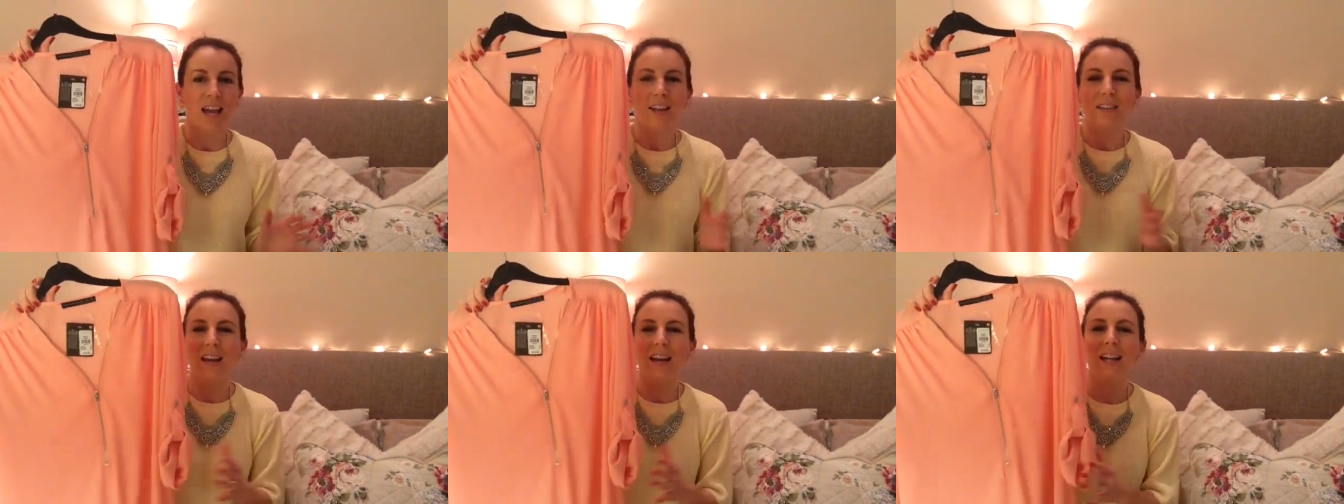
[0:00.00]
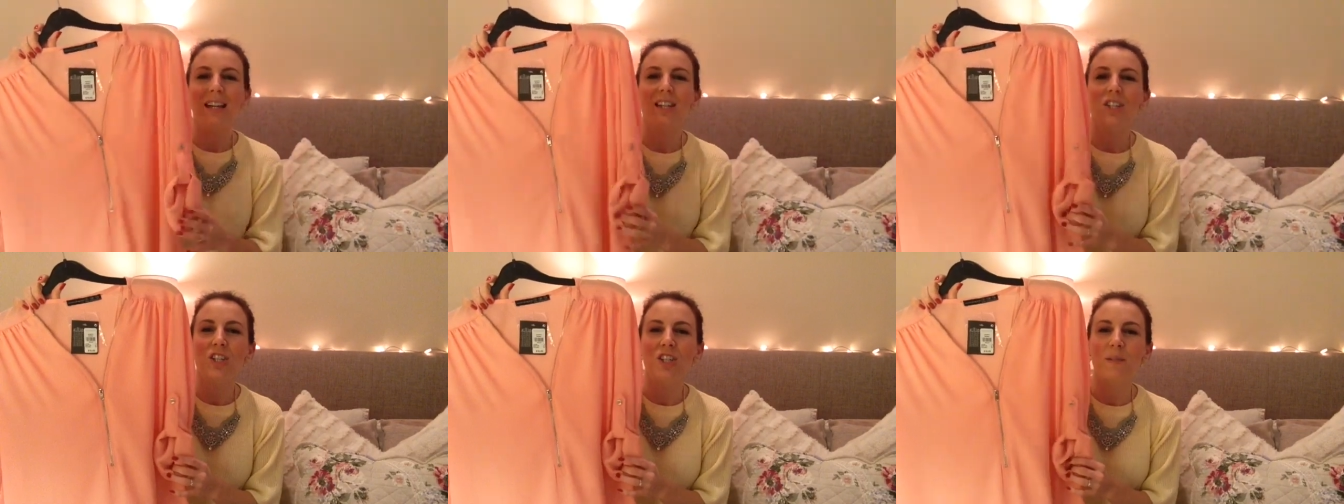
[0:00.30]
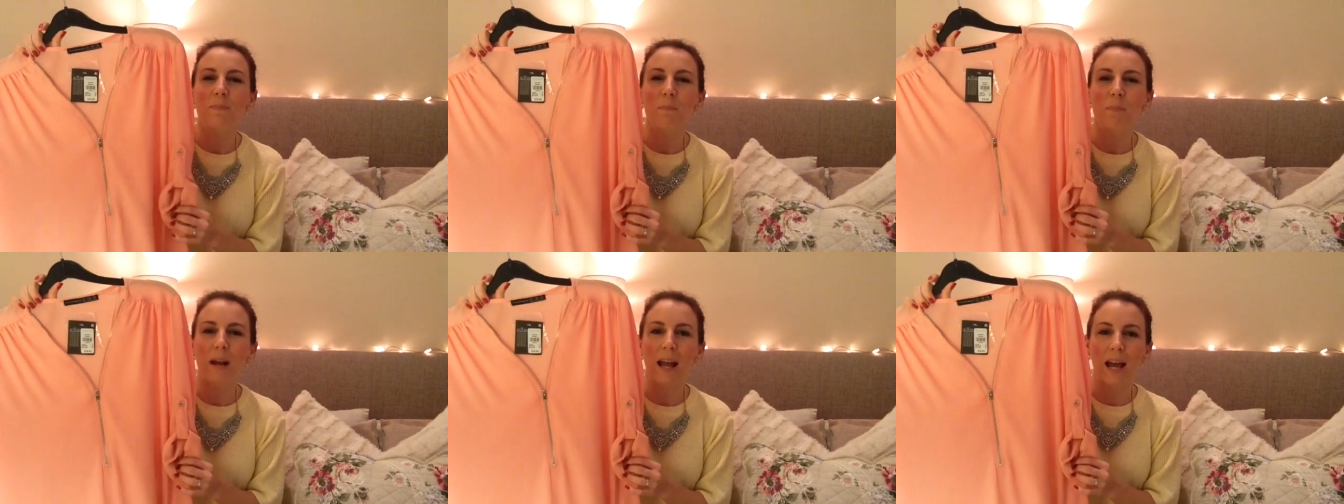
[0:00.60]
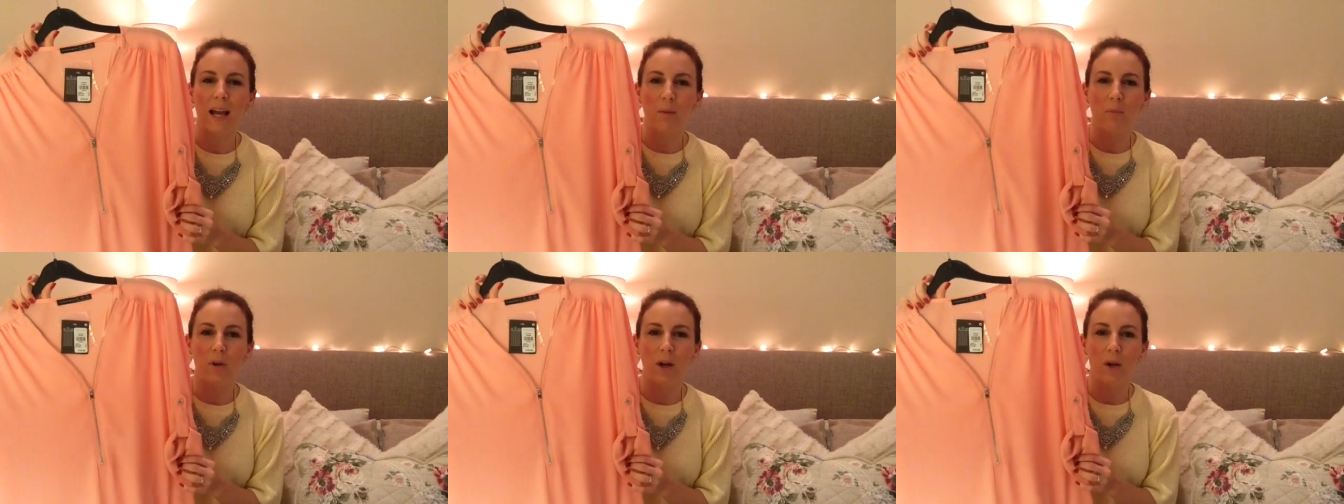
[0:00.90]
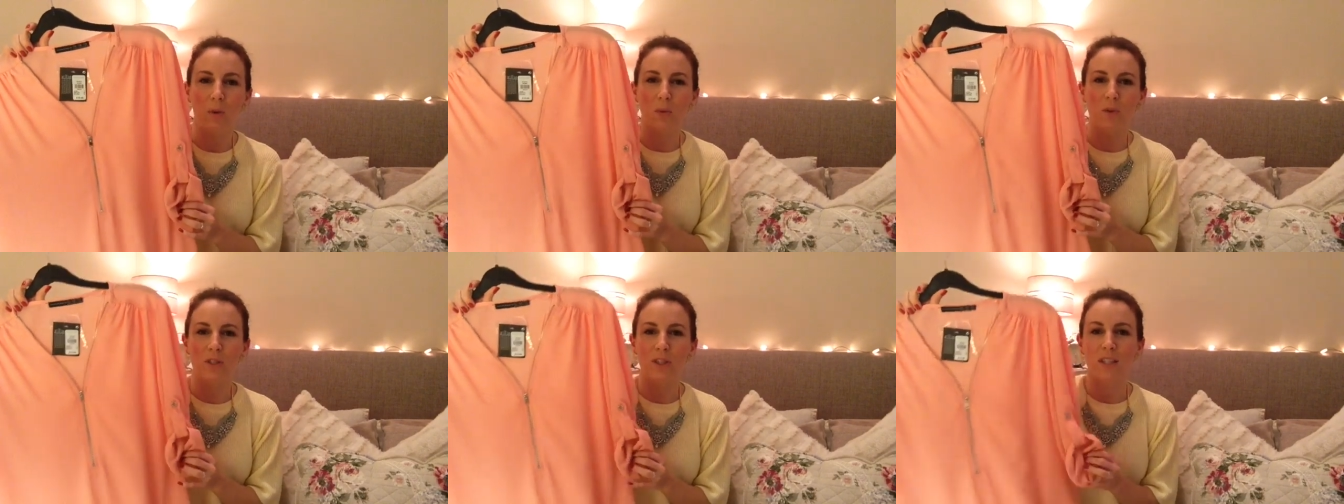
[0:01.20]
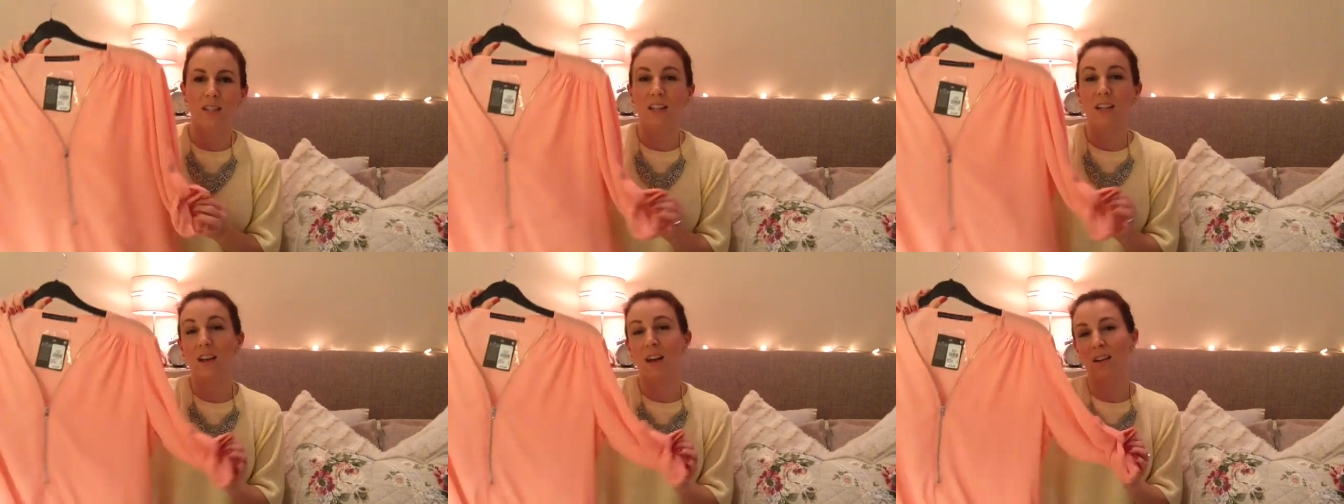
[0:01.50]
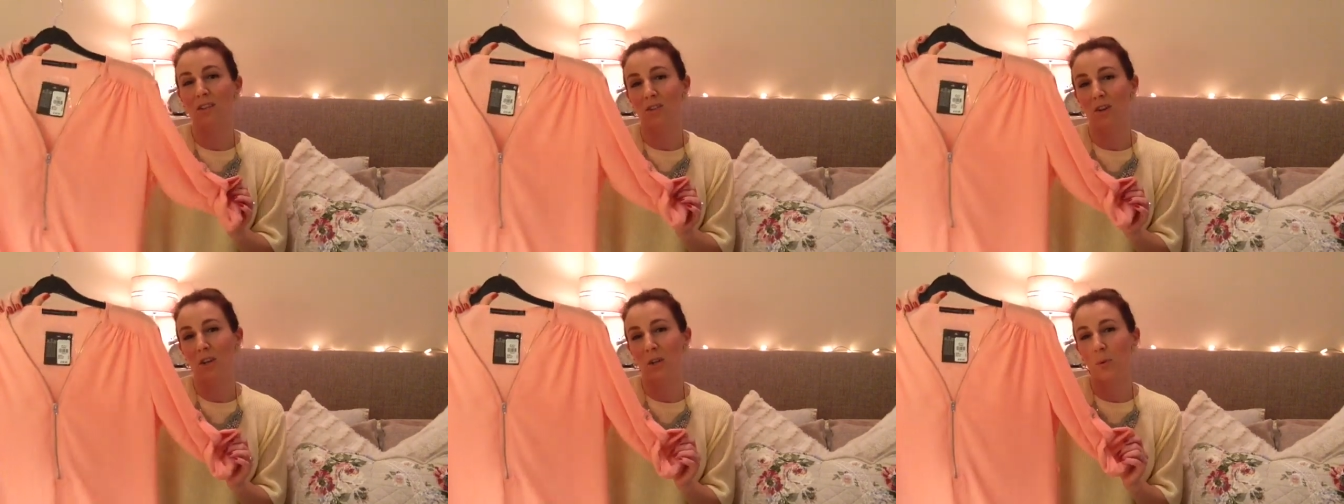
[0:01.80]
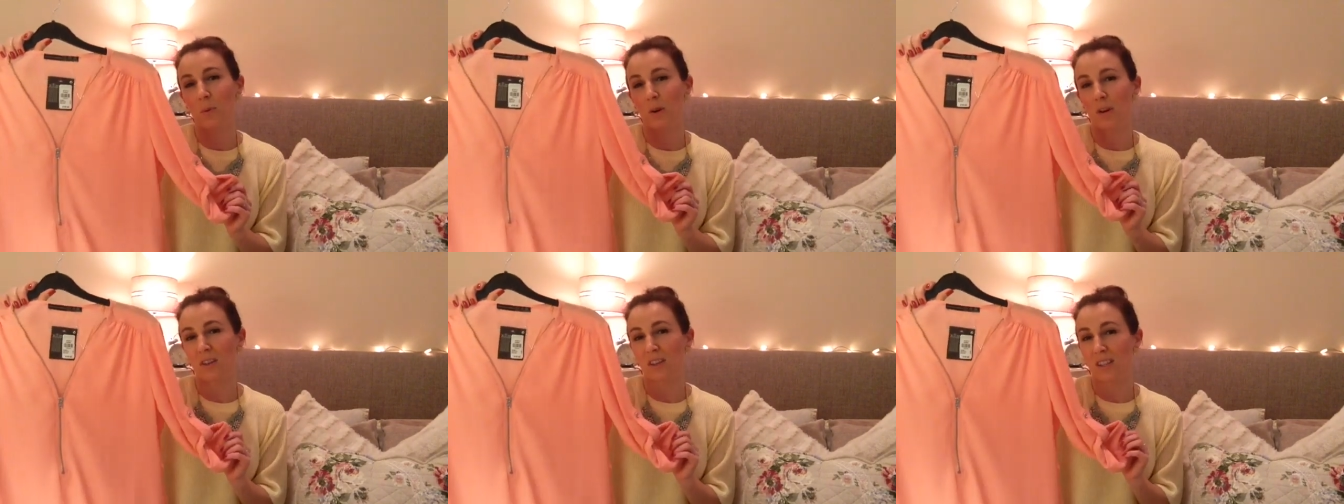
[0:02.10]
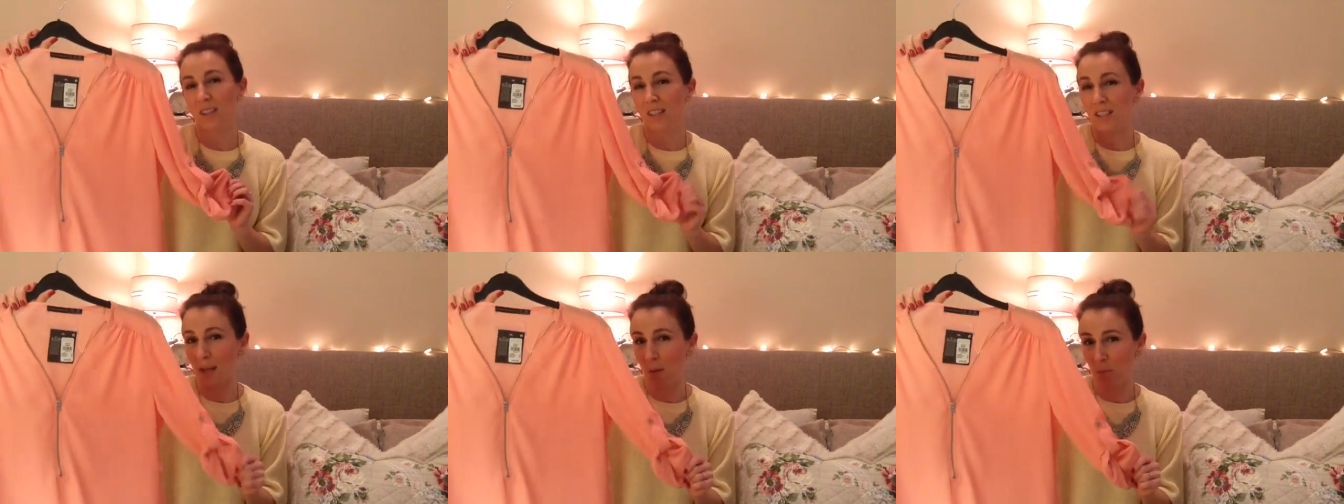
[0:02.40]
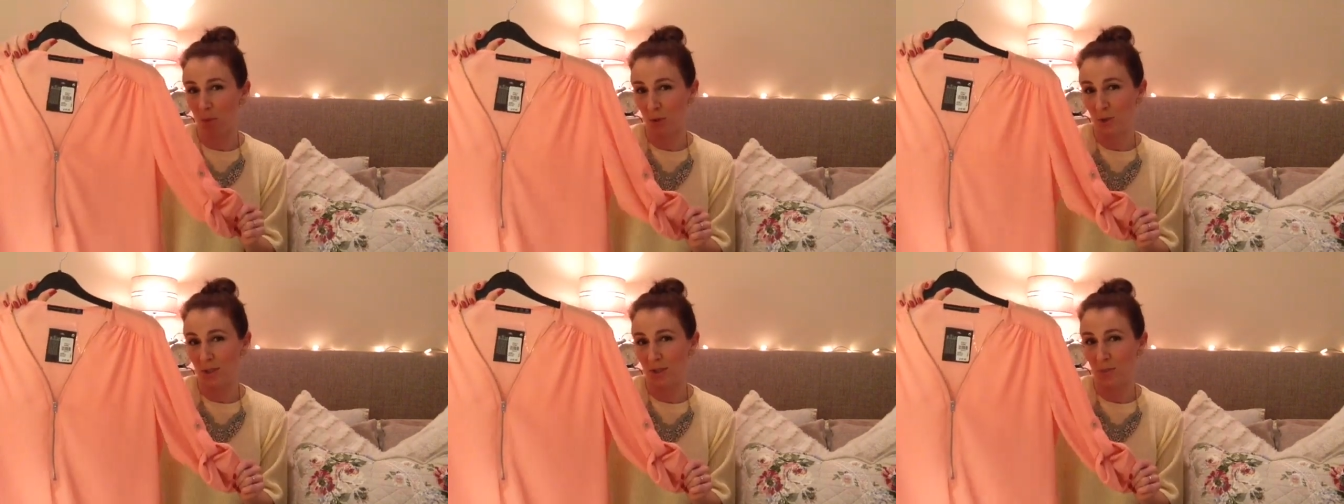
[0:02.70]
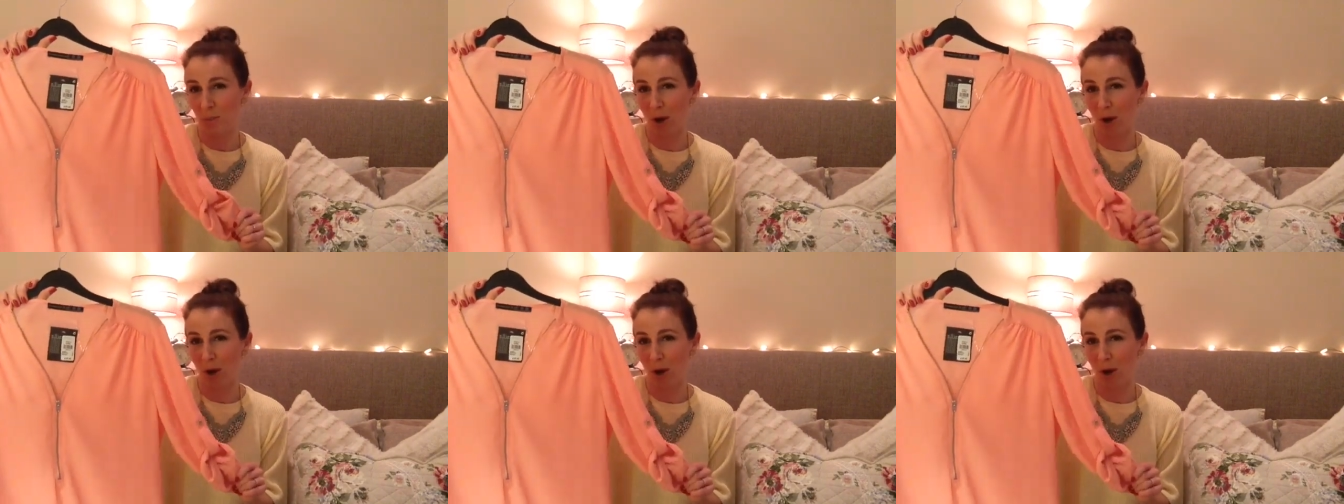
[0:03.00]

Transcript: They had it in just black, but I wanted the colour I could wear in the summer as